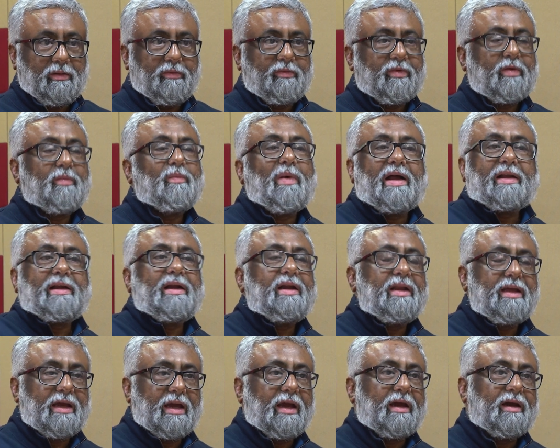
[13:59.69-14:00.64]
from
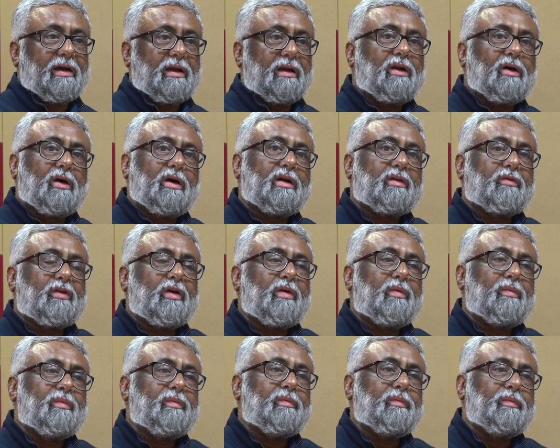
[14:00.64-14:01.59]
marketing angle or
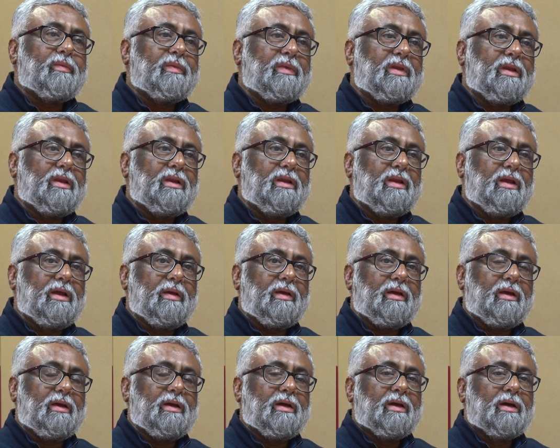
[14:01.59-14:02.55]
from
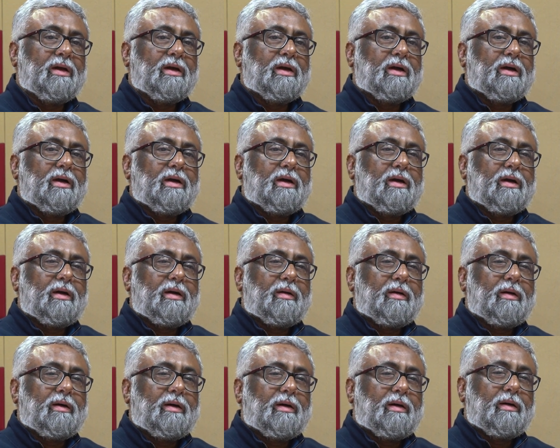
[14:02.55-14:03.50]
the
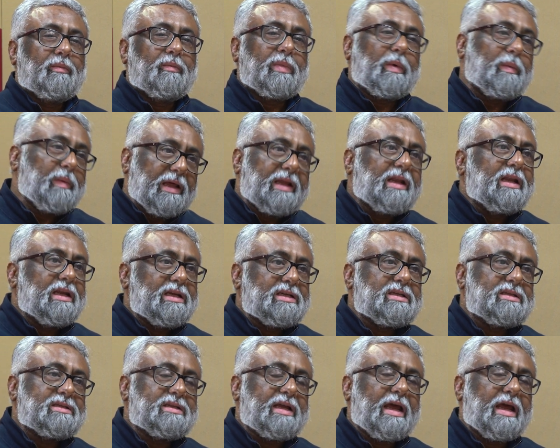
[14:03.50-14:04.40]
public relations